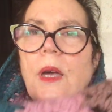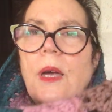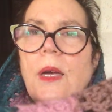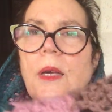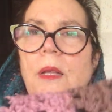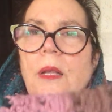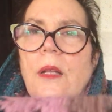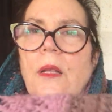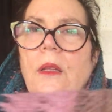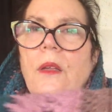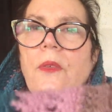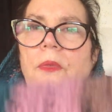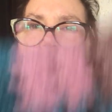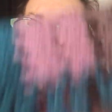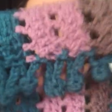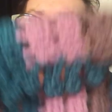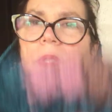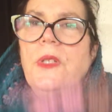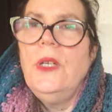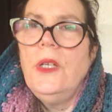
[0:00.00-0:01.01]
and I love the
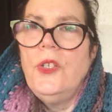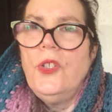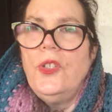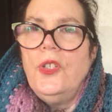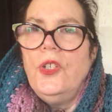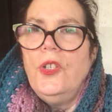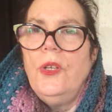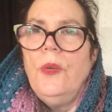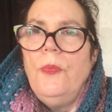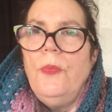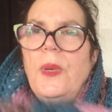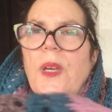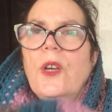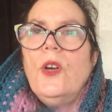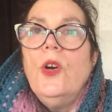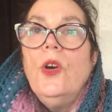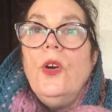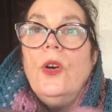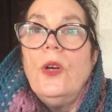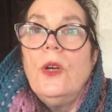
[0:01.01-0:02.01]
stitch. Big
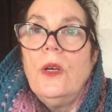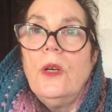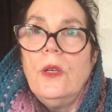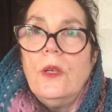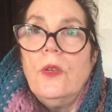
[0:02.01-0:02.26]
hook,